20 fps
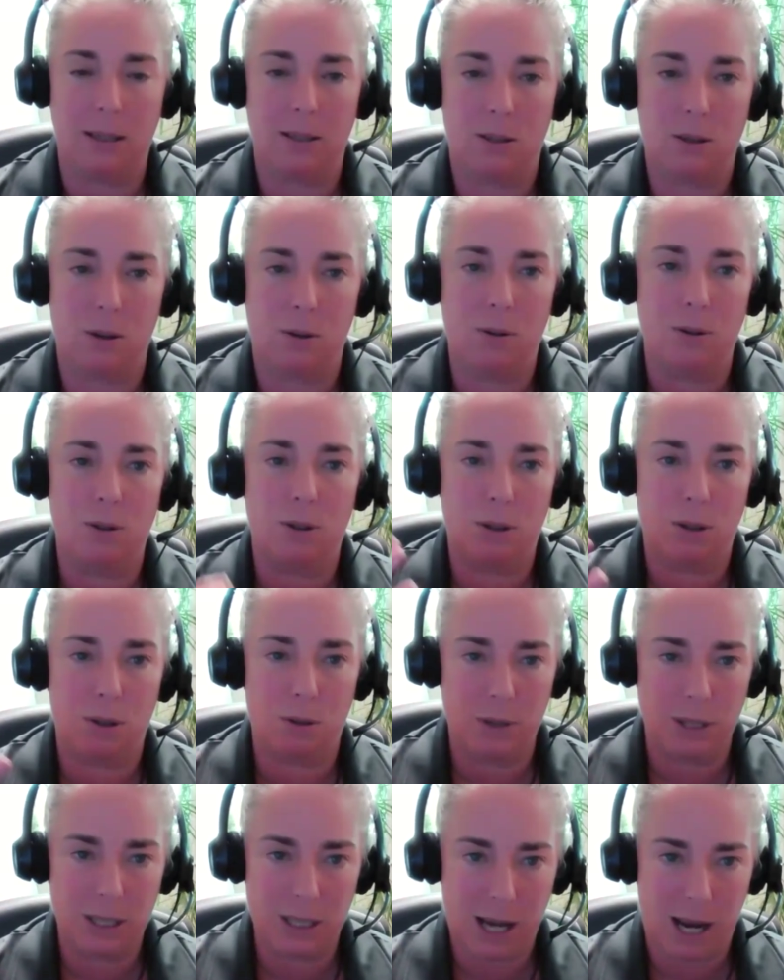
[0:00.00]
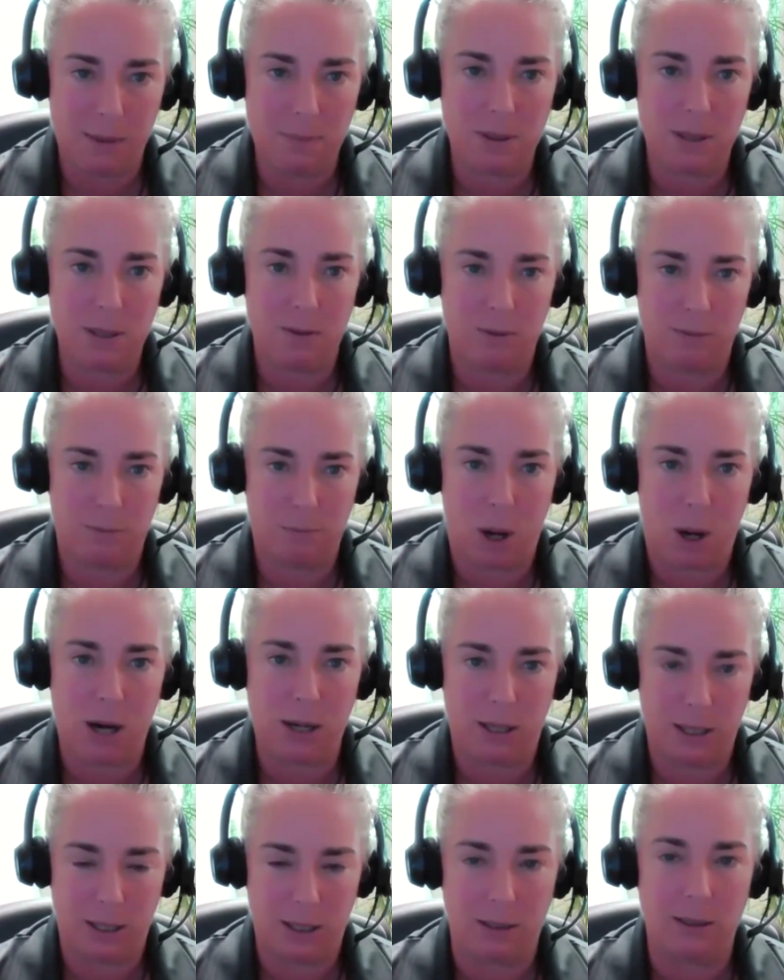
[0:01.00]
So there's 3 types of
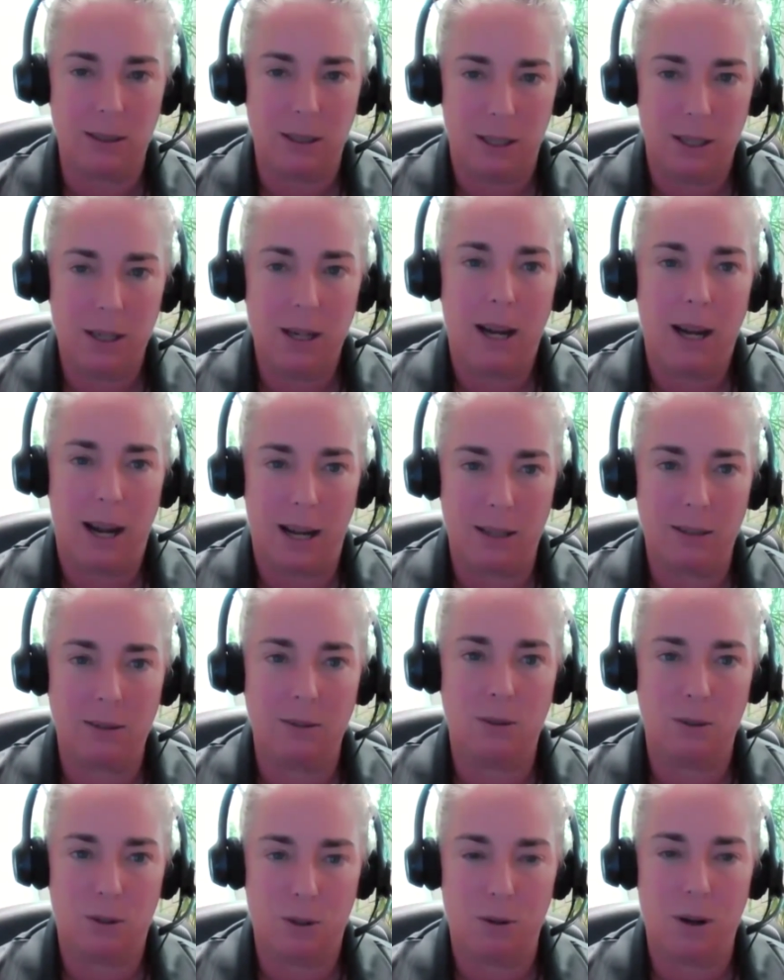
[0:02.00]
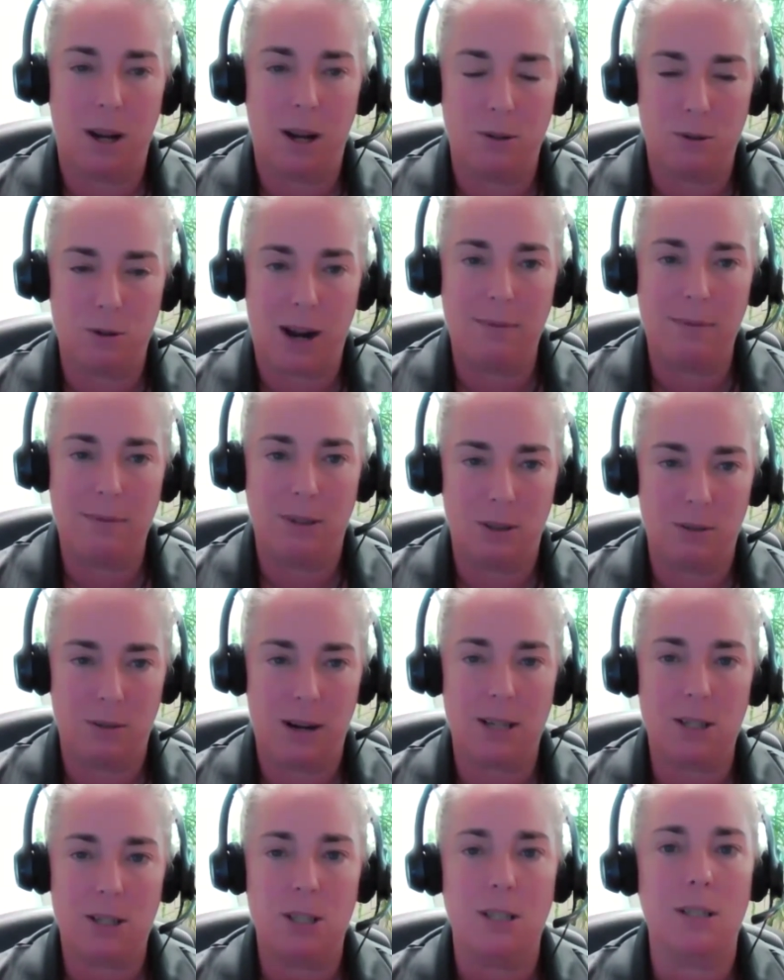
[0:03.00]
parking and driving
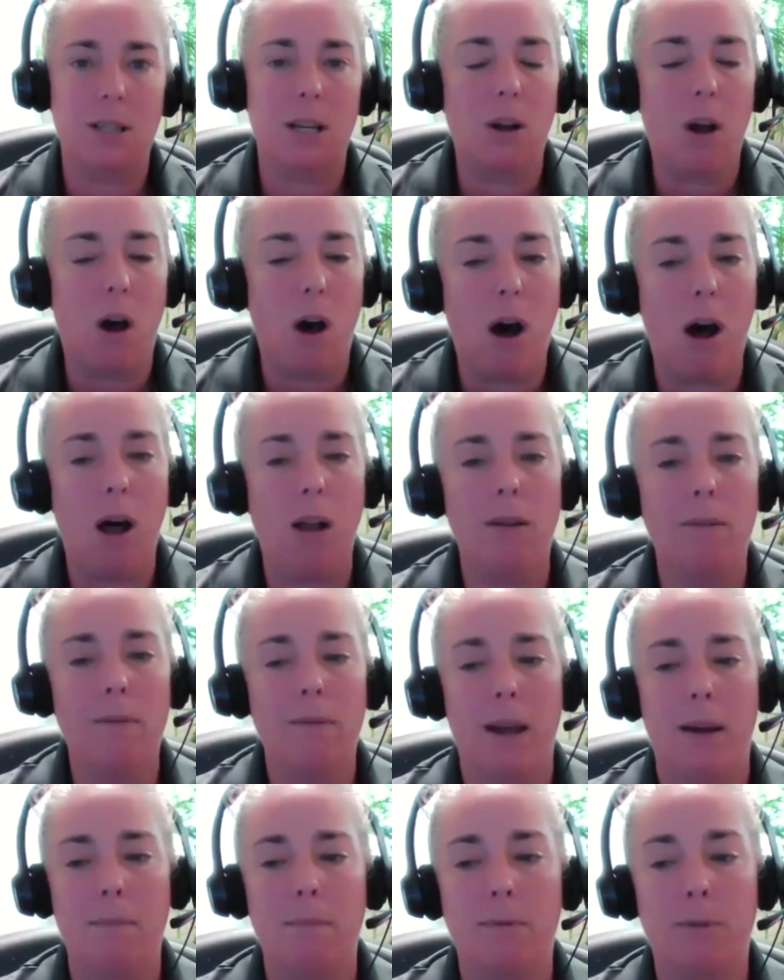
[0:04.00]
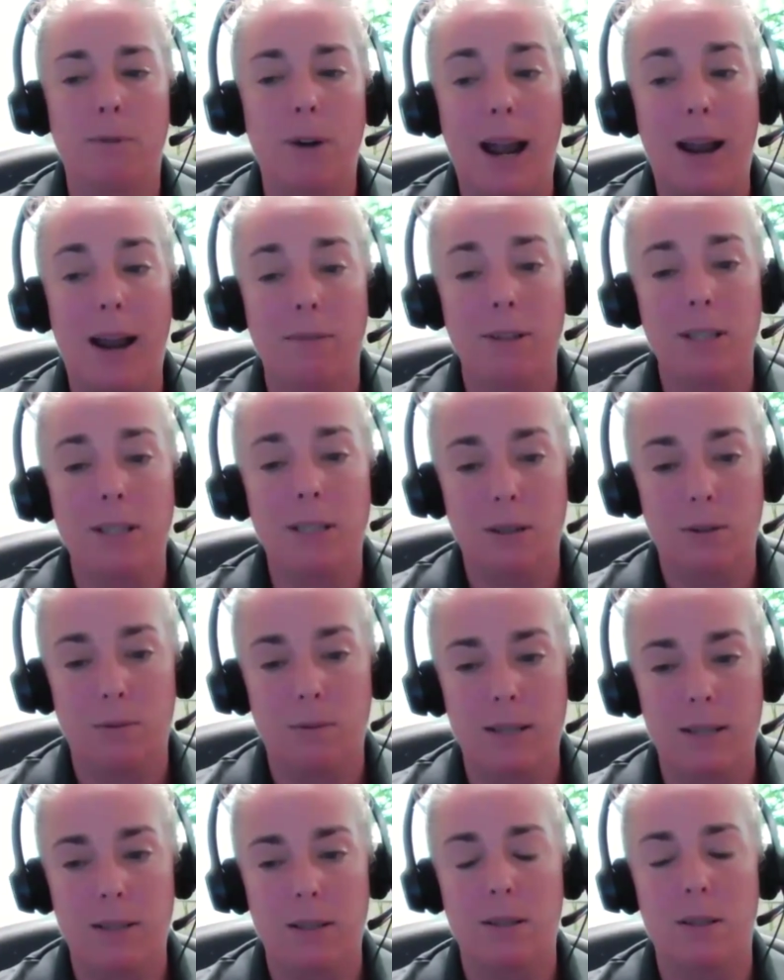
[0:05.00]
directions, and all of them for every single
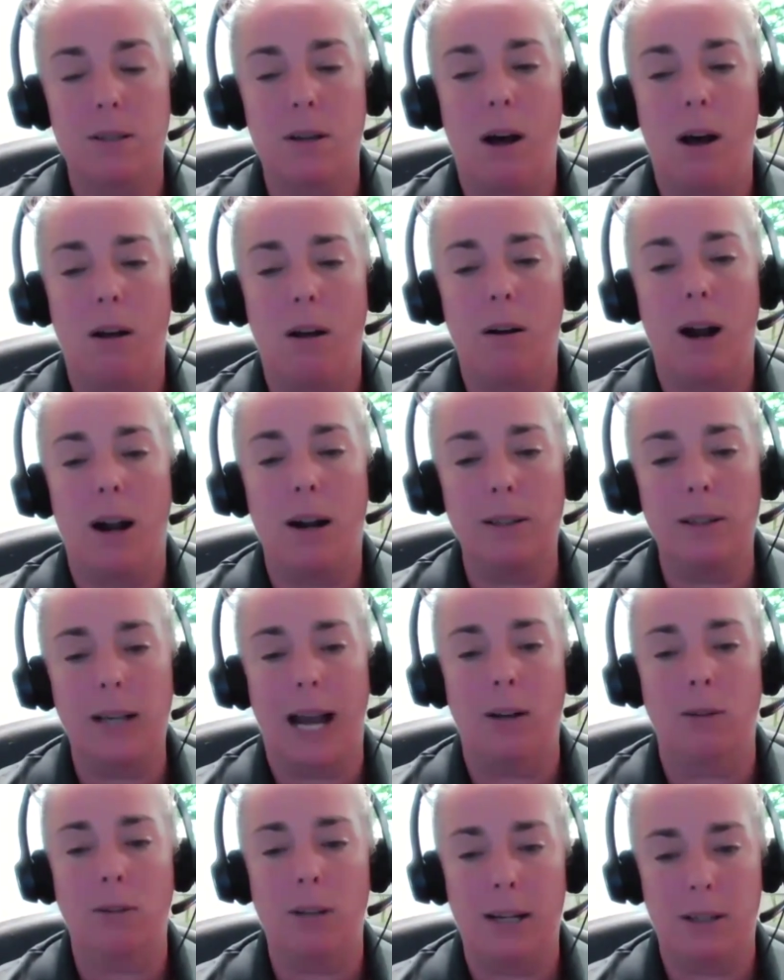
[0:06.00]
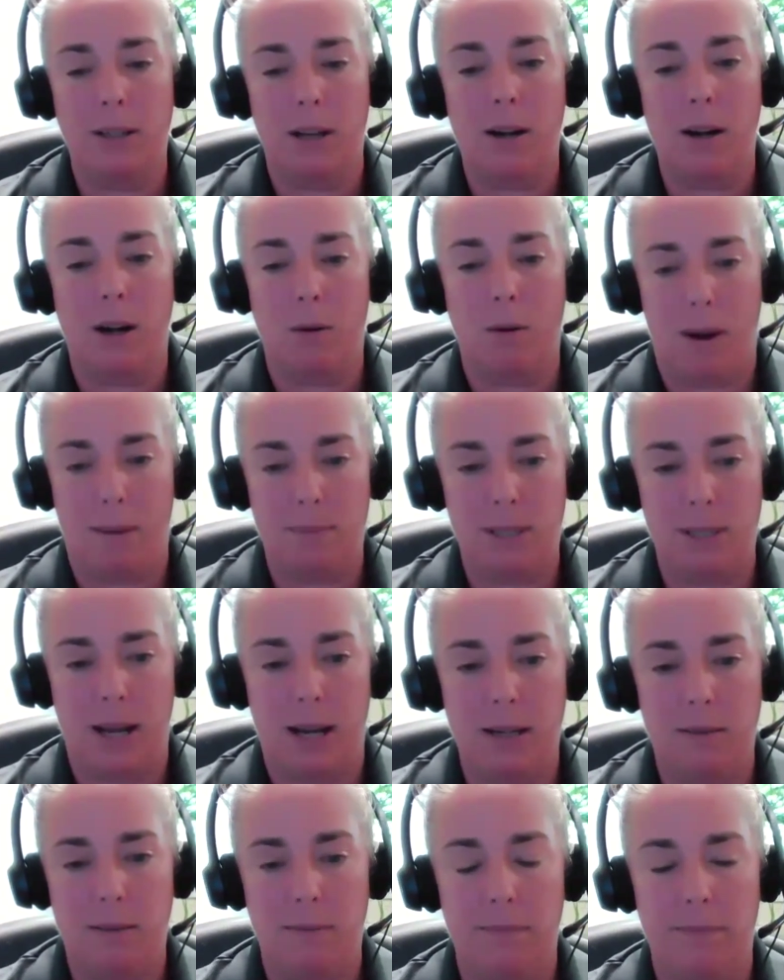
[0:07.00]
residence hall are outlined on our website.